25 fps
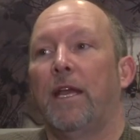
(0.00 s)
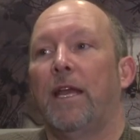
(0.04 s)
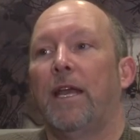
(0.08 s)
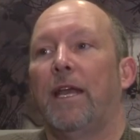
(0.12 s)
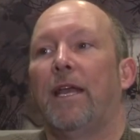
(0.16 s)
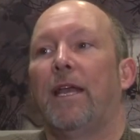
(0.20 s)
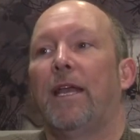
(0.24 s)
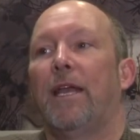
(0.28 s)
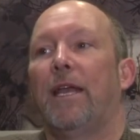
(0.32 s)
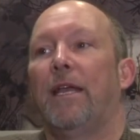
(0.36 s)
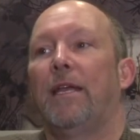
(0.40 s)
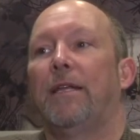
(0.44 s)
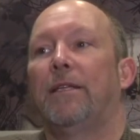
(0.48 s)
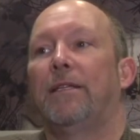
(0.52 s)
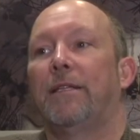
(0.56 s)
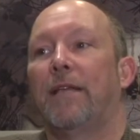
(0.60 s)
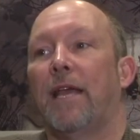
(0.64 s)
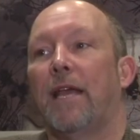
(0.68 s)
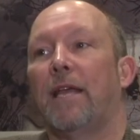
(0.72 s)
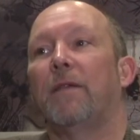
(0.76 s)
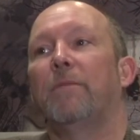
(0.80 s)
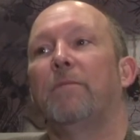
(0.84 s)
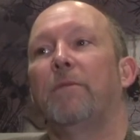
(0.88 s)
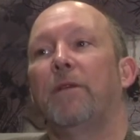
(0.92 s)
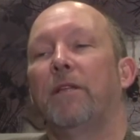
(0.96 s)
and
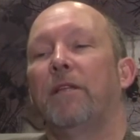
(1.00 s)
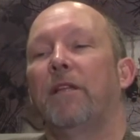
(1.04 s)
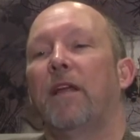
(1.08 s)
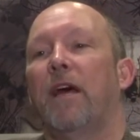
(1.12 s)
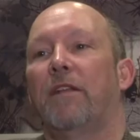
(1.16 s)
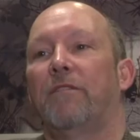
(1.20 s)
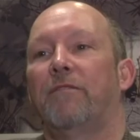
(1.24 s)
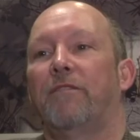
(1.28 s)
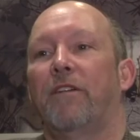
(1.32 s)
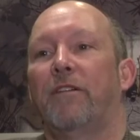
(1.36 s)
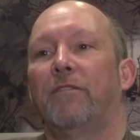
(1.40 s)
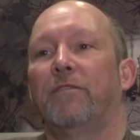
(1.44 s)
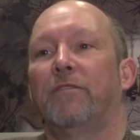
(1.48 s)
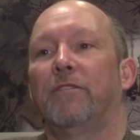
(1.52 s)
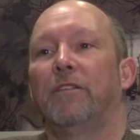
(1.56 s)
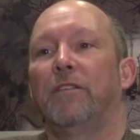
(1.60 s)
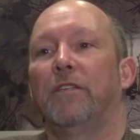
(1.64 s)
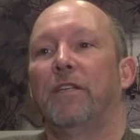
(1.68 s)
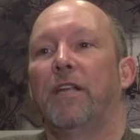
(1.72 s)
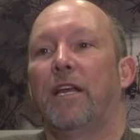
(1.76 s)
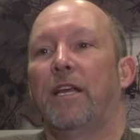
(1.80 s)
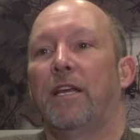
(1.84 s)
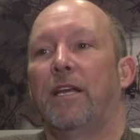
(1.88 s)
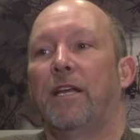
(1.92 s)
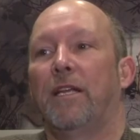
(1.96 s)
that could be a lot of
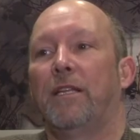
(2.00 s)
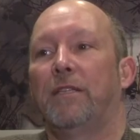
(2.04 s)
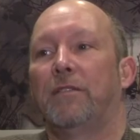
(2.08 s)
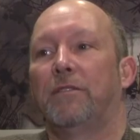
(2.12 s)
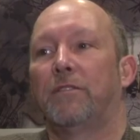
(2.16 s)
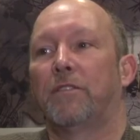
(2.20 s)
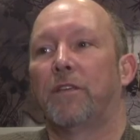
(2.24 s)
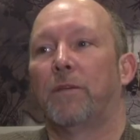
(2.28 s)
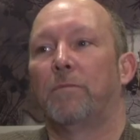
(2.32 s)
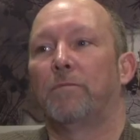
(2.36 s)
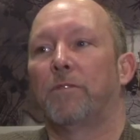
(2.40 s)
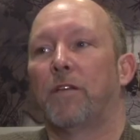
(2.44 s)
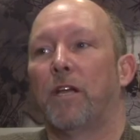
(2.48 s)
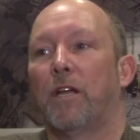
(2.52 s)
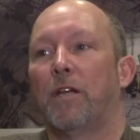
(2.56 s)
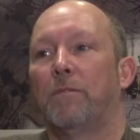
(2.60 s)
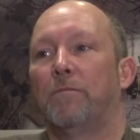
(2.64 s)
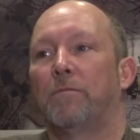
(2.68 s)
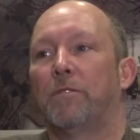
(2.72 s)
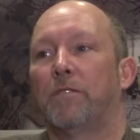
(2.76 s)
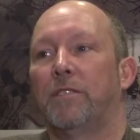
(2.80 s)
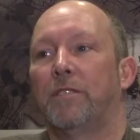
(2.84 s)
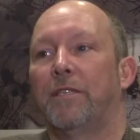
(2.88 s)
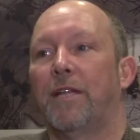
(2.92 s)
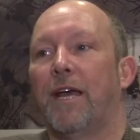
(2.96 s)
effort and
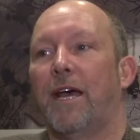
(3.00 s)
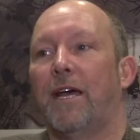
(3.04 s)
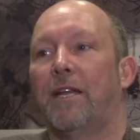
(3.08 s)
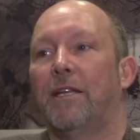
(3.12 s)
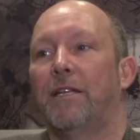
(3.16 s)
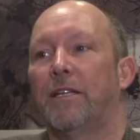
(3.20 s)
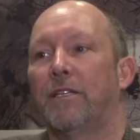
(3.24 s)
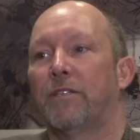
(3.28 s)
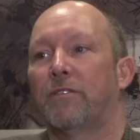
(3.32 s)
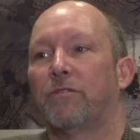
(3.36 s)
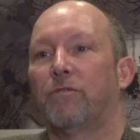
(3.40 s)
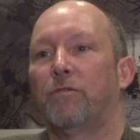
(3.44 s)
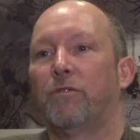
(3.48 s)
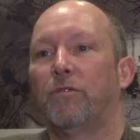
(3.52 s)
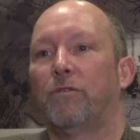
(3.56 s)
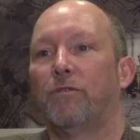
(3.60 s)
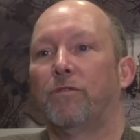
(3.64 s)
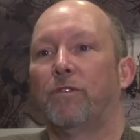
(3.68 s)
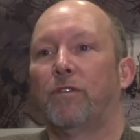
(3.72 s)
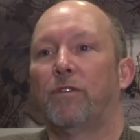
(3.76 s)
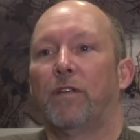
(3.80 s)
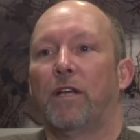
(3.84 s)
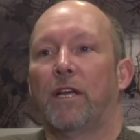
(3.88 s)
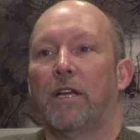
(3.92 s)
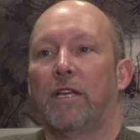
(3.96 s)
sometimes not as
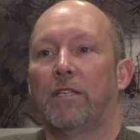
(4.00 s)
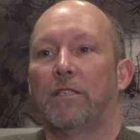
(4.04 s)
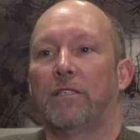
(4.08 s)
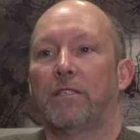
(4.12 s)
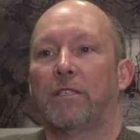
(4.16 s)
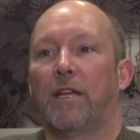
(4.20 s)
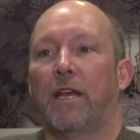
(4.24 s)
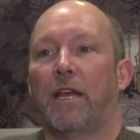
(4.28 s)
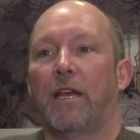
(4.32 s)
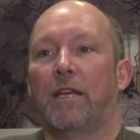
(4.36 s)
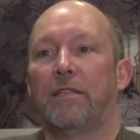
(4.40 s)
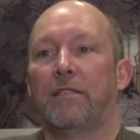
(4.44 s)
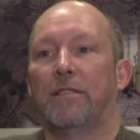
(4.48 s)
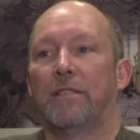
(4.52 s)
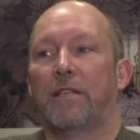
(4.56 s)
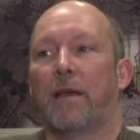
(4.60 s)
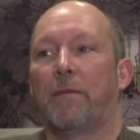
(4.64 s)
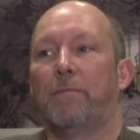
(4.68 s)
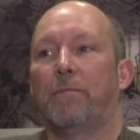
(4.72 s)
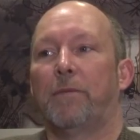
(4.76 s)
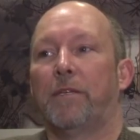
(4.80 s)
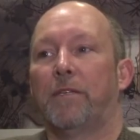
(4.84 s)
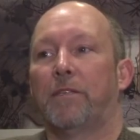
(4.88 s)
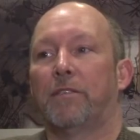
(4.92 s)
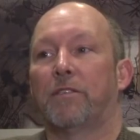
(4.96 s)
fruitful as, as
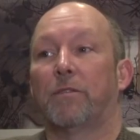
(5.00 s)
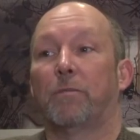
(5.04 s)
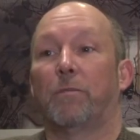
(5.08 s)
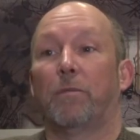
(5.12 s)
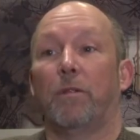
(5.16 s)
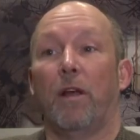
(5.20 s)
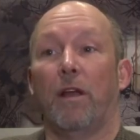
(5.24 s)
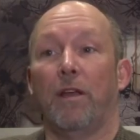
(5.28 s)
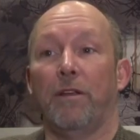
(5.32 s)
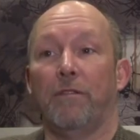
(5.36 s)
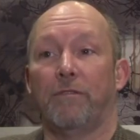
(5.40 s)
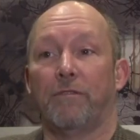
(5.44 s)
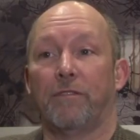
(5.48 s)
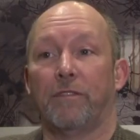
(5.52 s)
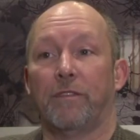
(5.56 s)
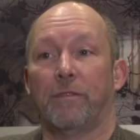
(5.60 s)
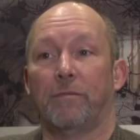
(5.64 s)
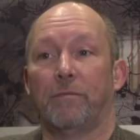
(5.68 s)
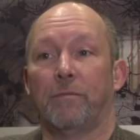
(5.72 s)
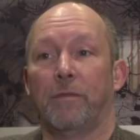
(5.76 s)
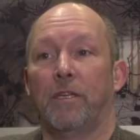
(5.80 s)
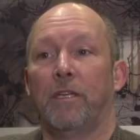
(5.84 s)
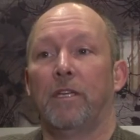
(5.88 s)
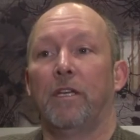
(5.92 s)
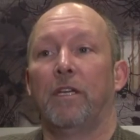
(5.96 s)
that being supplied for
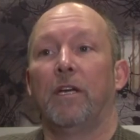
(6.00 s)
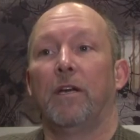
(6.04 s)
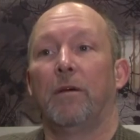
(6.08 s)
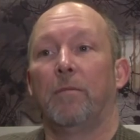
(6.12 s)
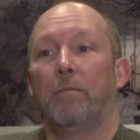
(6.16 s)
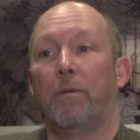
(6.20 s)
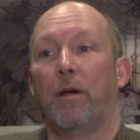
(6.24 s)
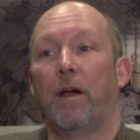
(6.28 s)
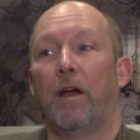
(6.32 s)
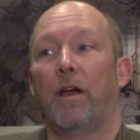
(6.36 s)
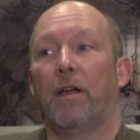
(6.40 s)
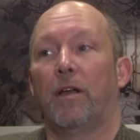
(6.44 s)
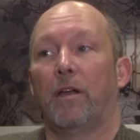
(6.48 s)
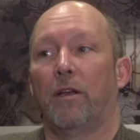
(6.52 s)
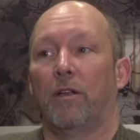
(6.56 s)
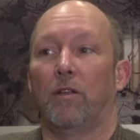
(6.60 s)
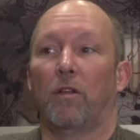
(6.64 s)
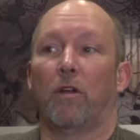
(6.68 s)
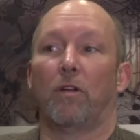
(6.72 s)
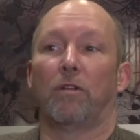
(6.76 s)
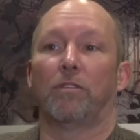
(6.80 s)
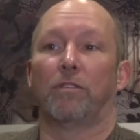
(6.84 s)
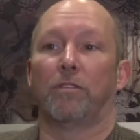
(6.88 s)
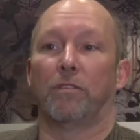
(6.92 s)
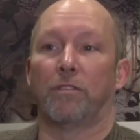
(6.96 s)
them by a
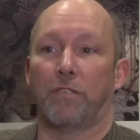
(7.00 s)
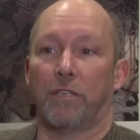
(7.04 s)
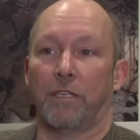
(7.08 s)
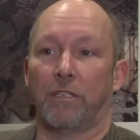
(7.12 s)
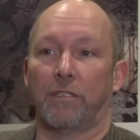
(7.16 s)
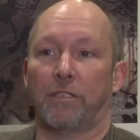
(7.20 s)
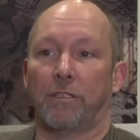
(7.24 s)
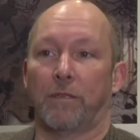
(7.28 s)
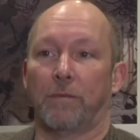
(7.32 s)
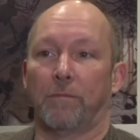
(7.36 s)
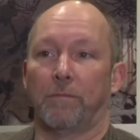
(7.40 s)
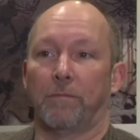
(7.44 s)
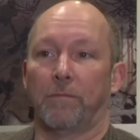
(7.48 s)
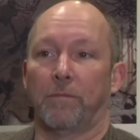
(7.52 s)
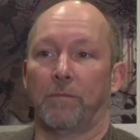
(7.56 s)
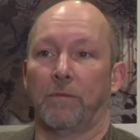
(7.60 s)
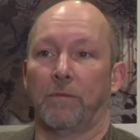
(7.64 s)
larger system.